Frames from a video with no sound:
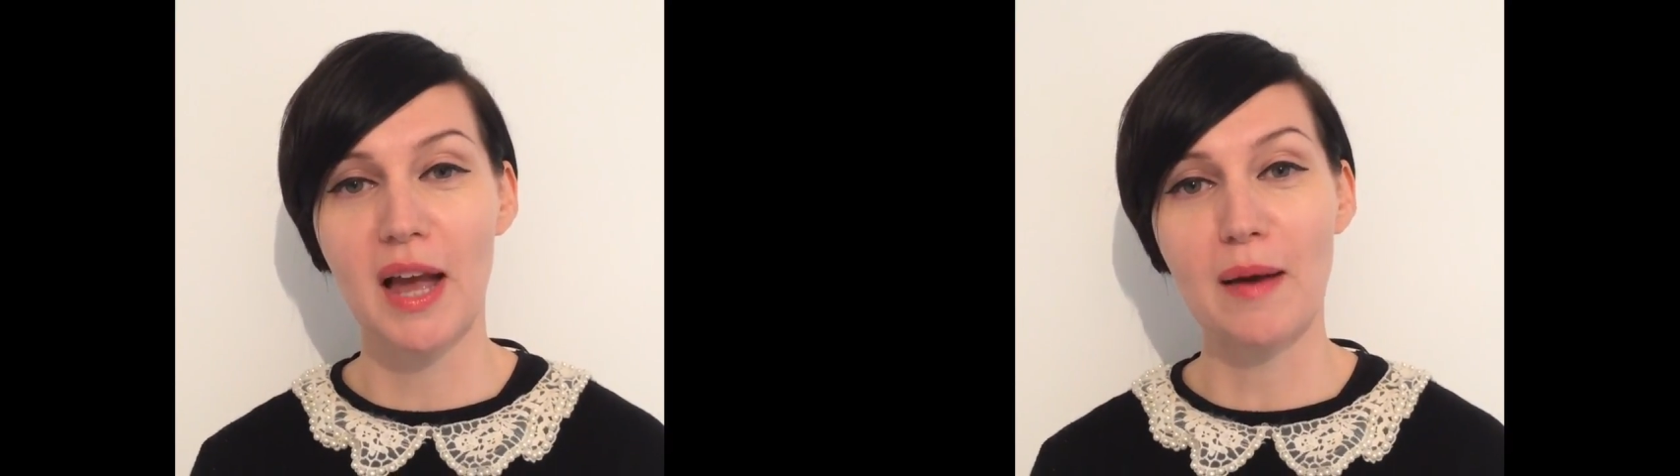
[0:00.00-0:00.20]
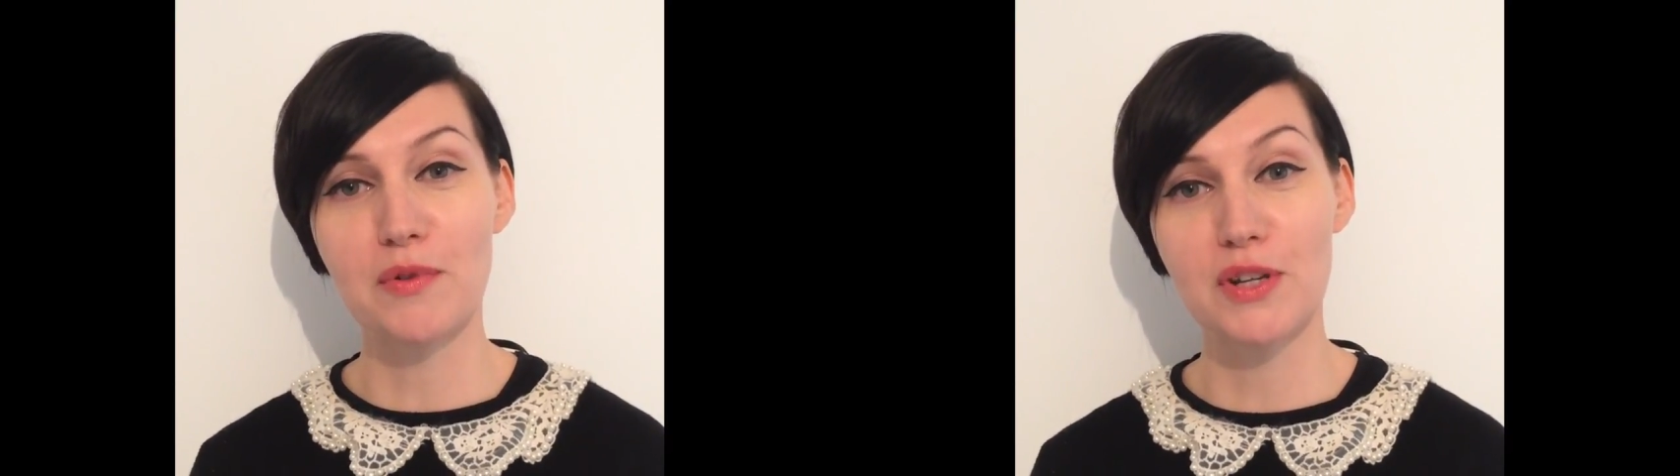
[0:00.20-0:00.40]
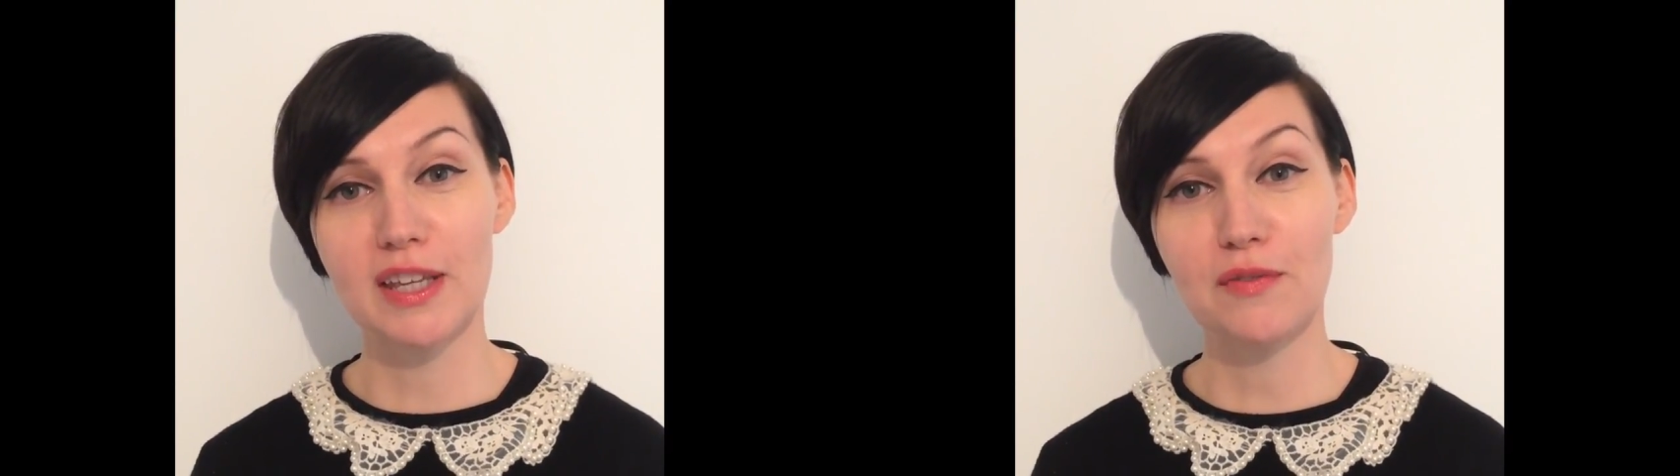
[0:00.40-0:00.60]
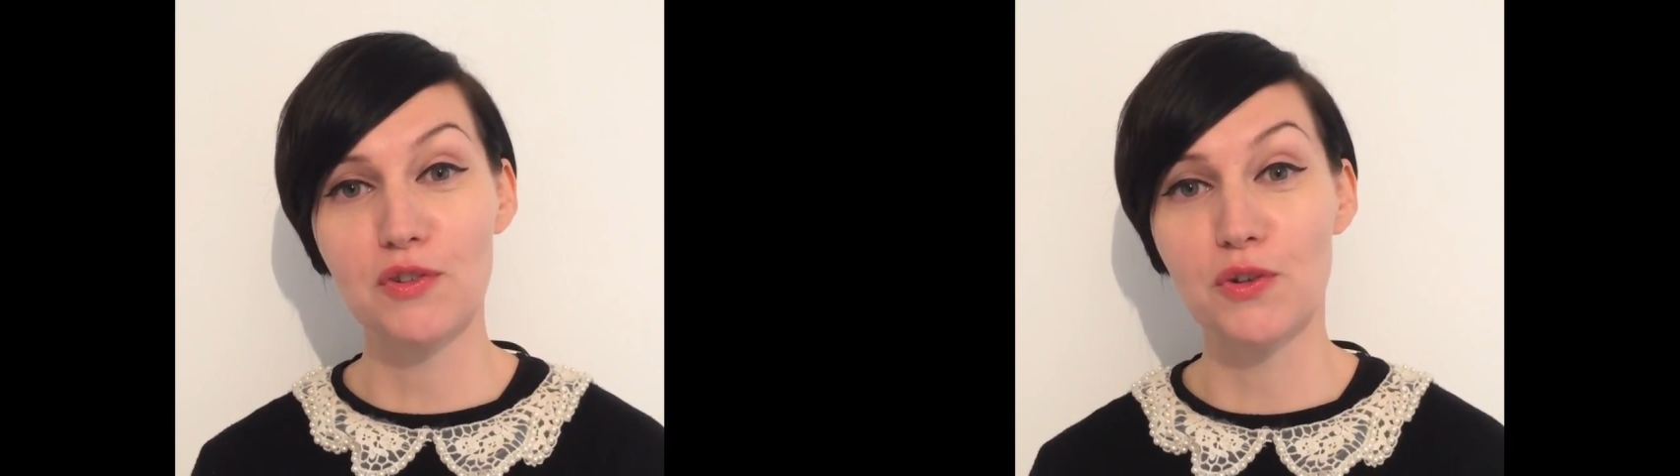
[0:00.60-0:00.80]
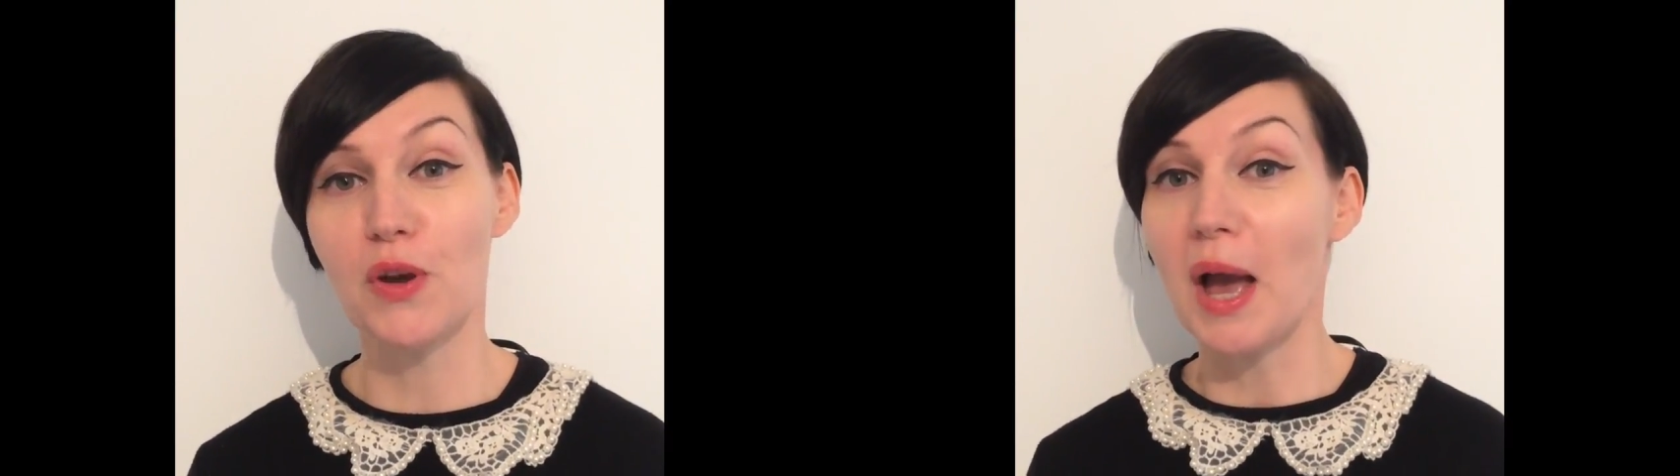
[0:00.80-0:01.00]
I'm going to give
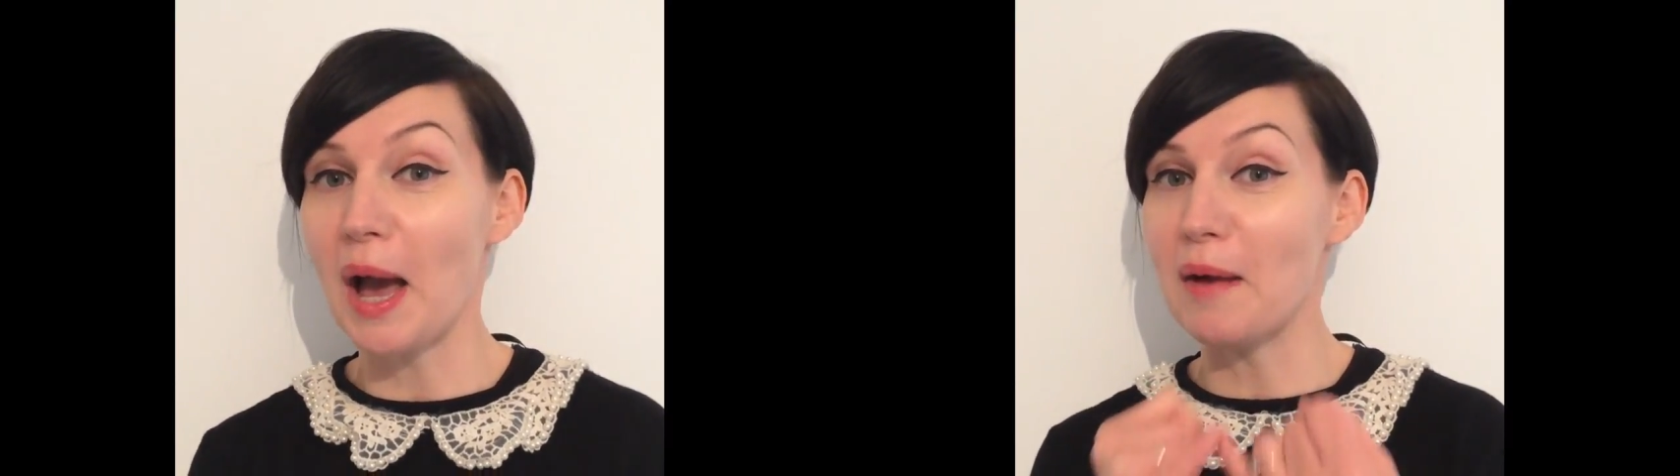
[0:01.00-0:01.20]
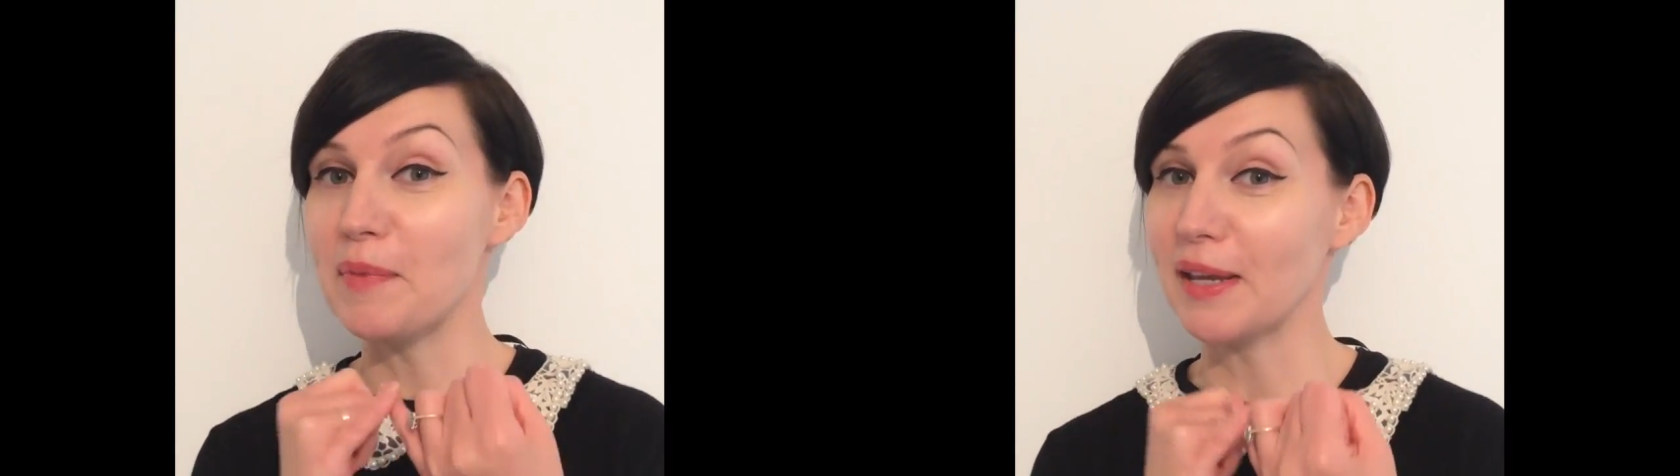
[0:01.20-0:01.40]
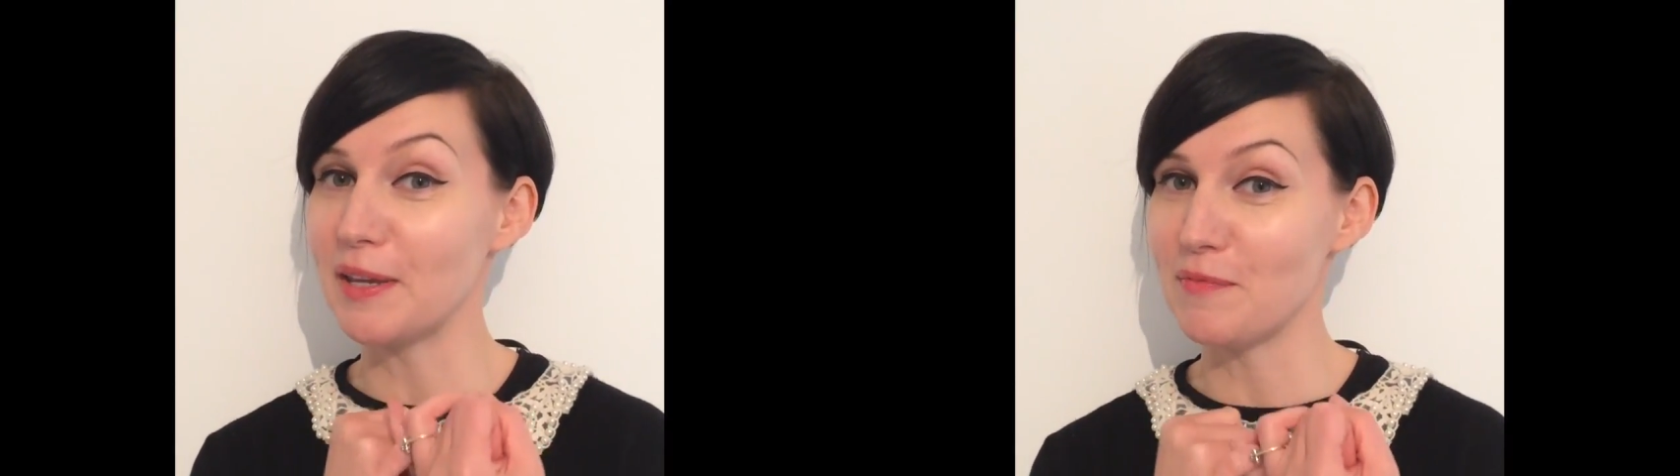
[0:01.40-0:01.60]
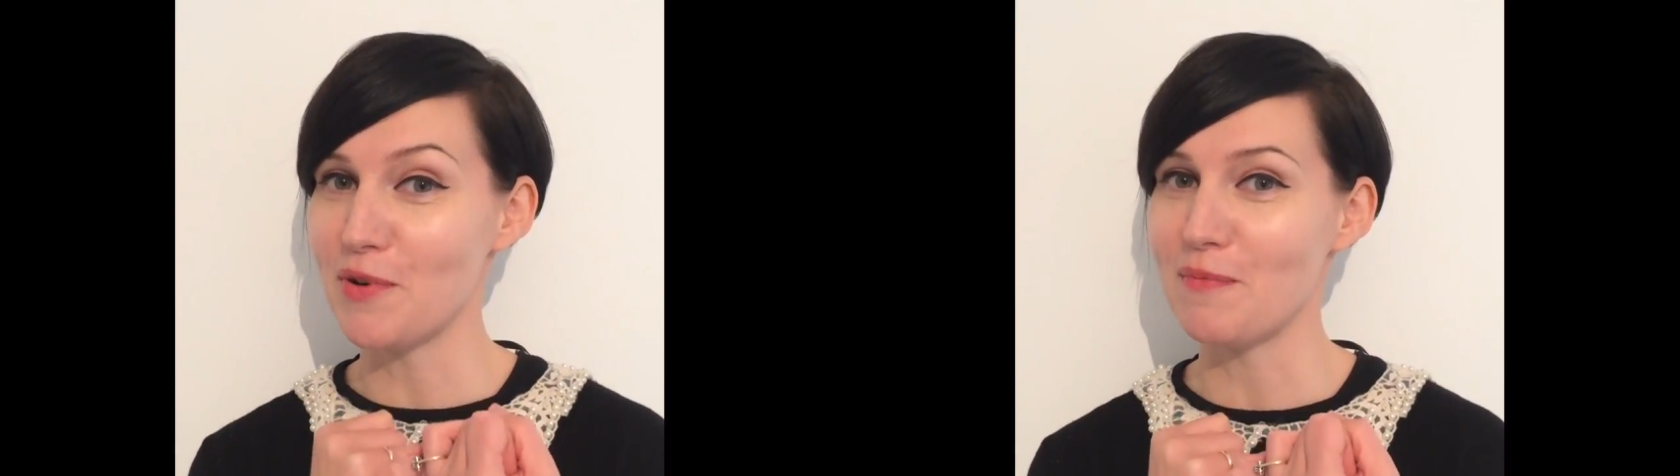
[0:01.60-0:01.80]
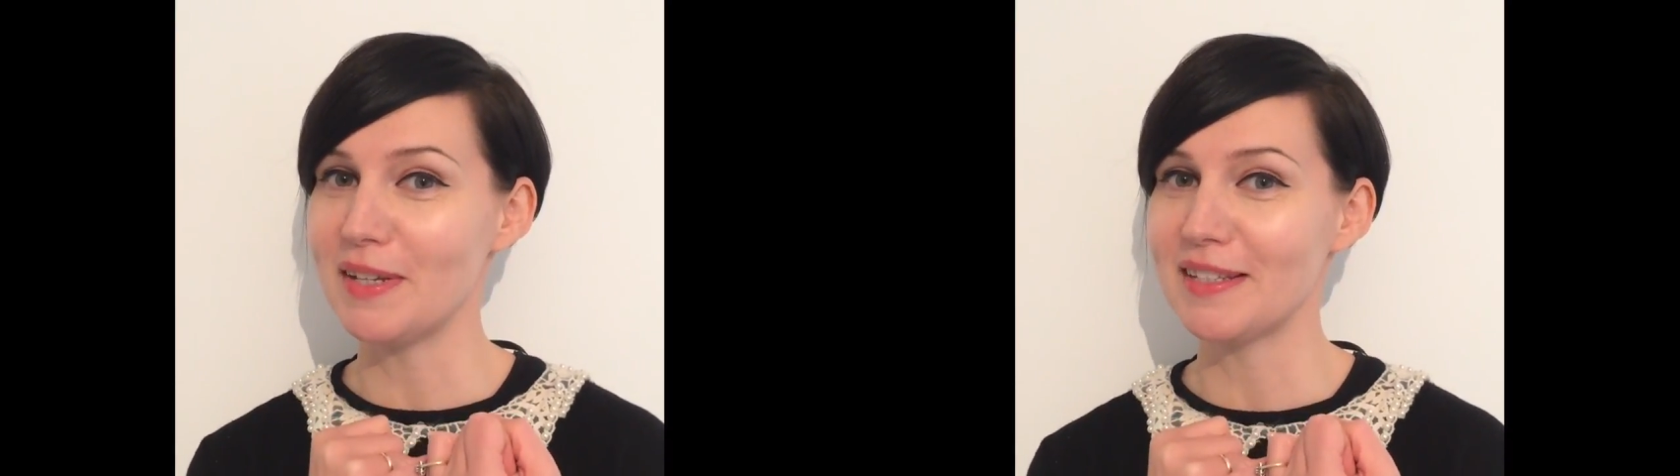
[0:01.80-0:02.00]
you a pinky
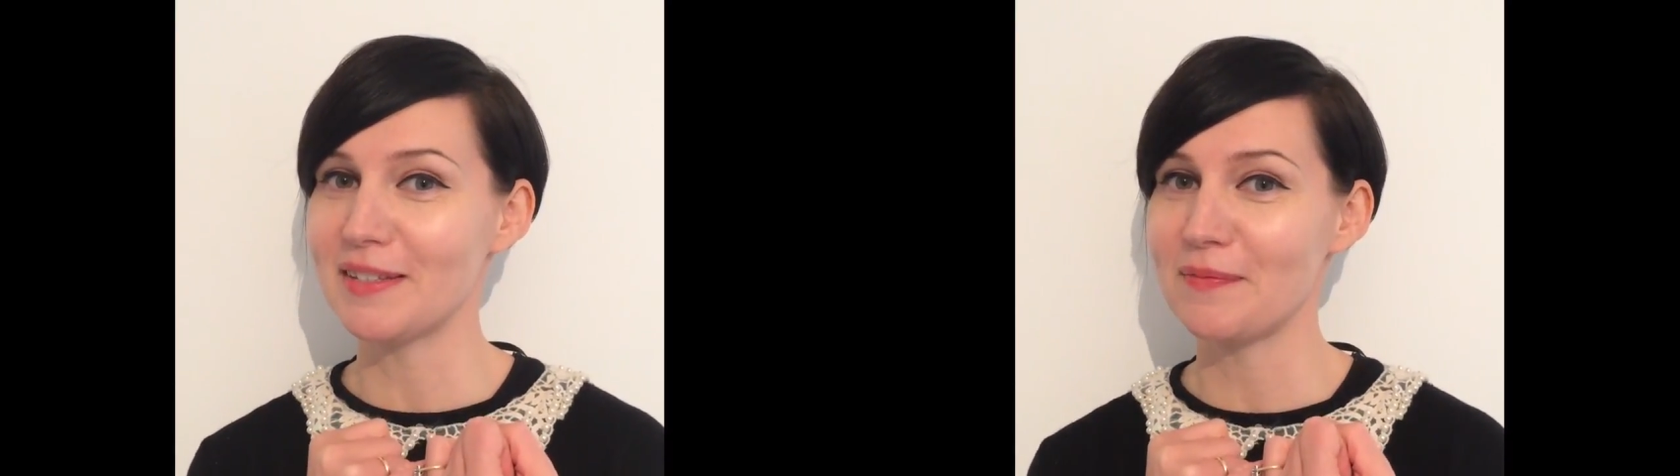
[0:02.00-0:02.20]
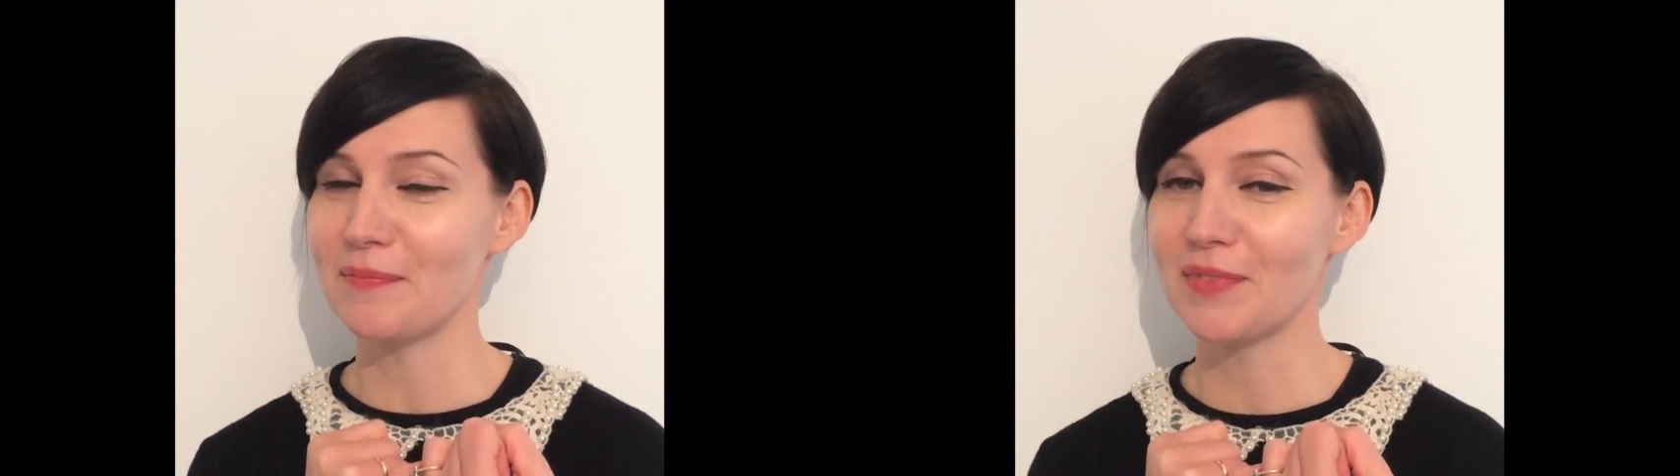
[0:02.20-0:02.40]
promise.